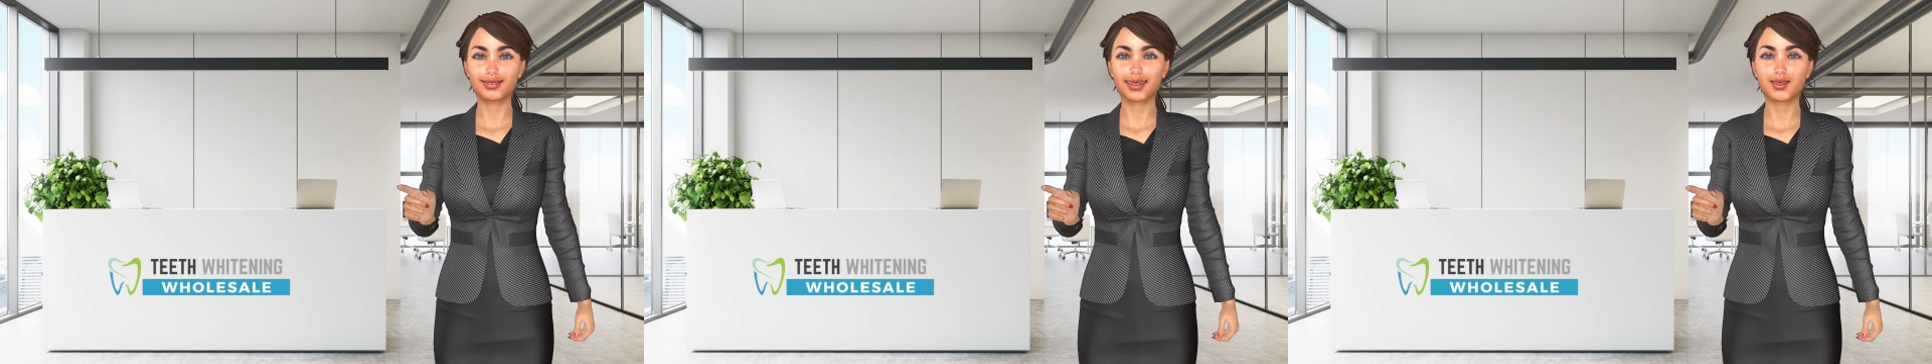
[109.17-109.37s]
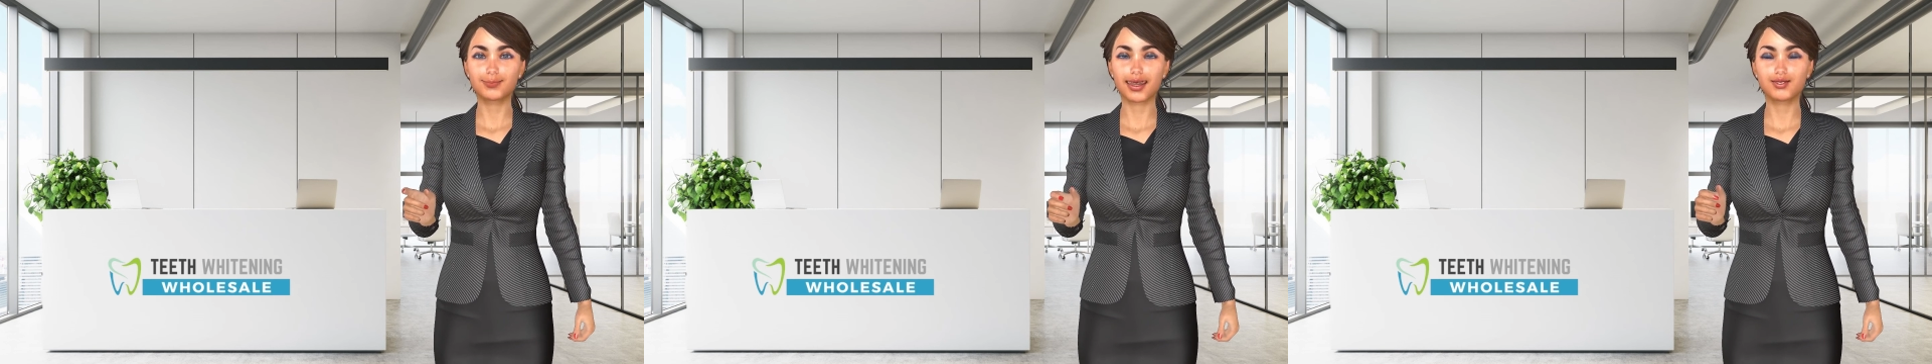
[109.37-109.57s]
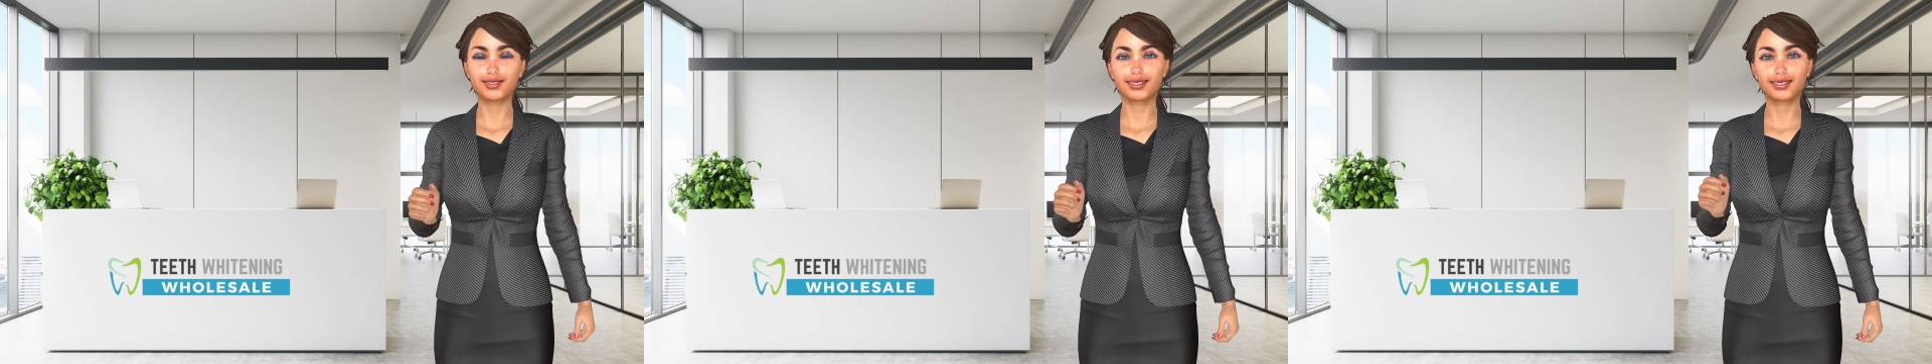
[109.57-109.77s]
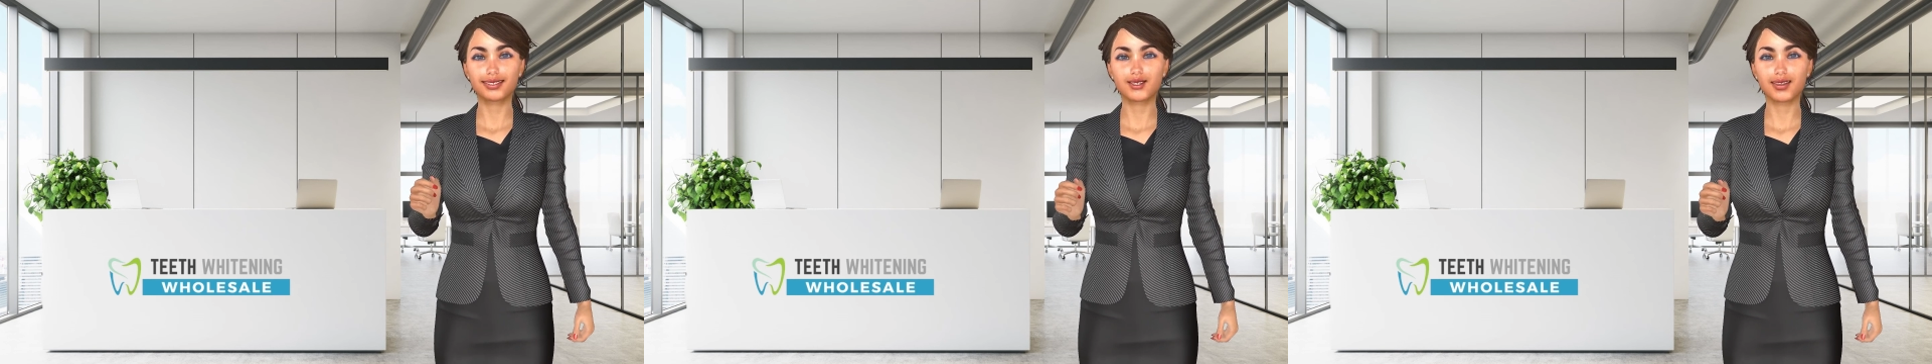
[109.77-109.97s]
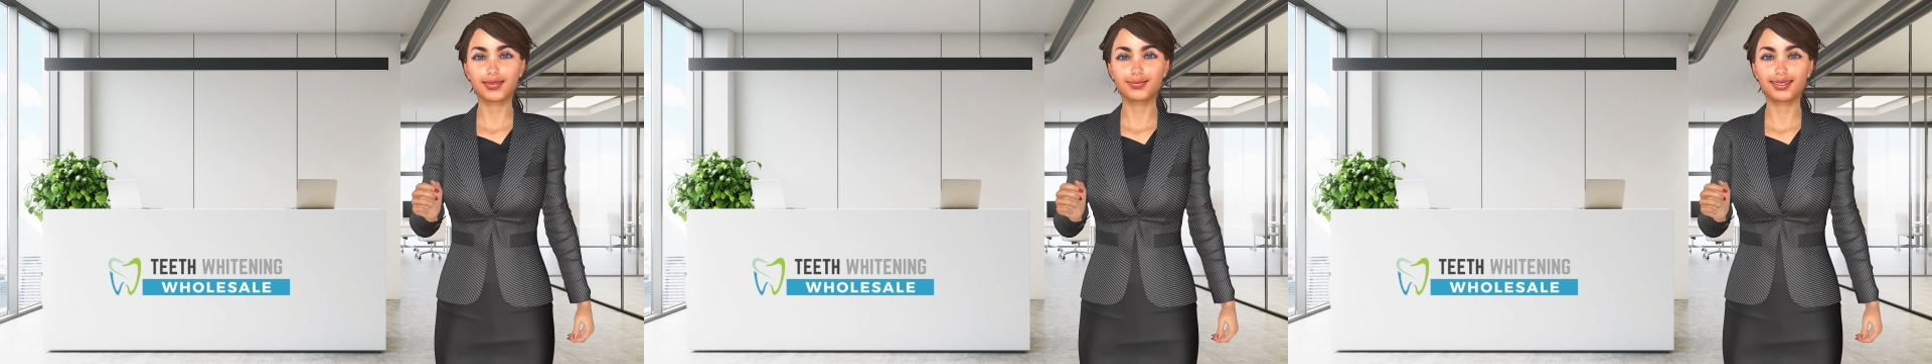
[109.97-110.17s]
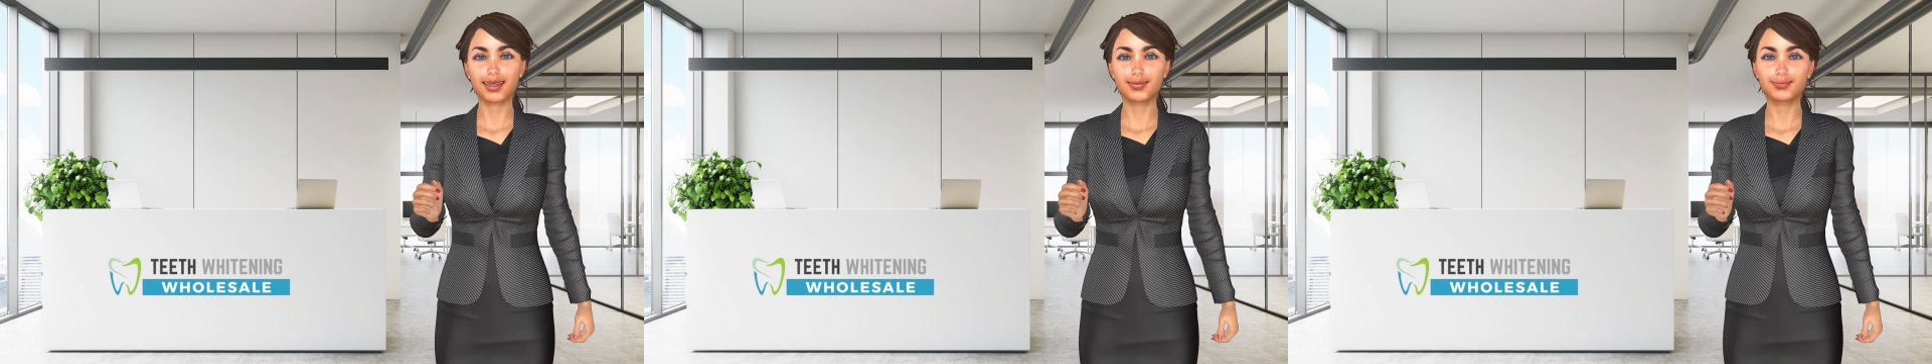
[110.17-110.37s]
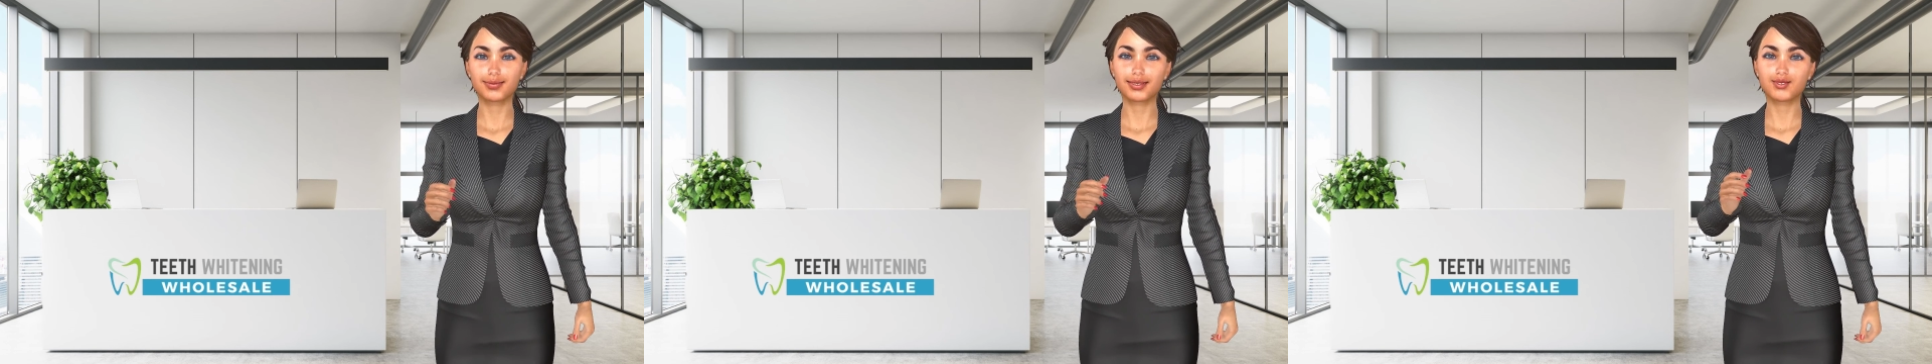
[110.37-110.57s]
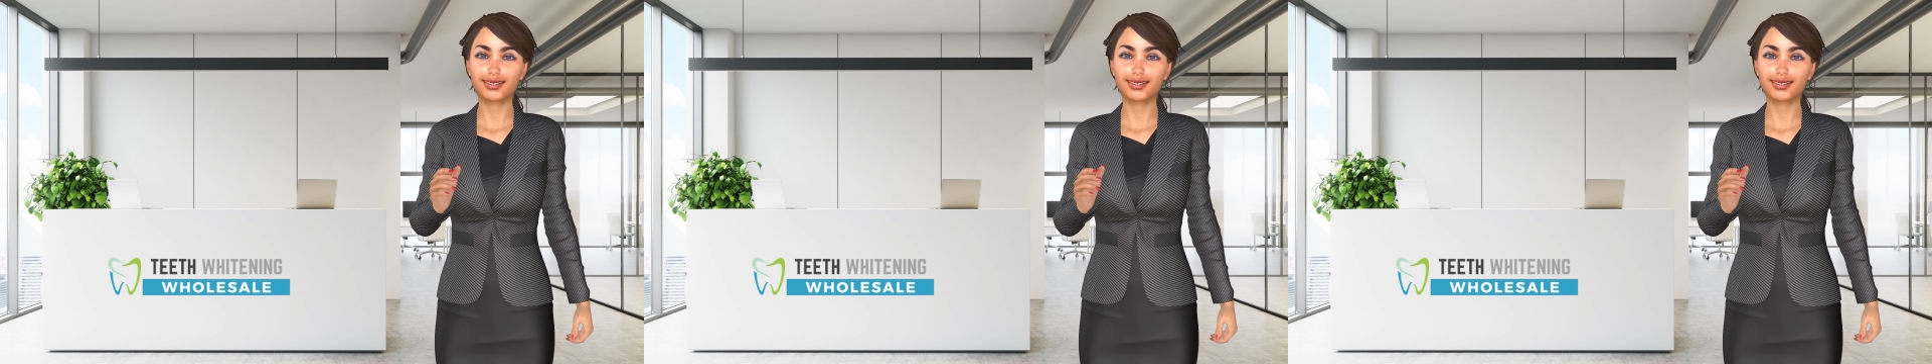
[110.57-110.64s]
to get started in teeth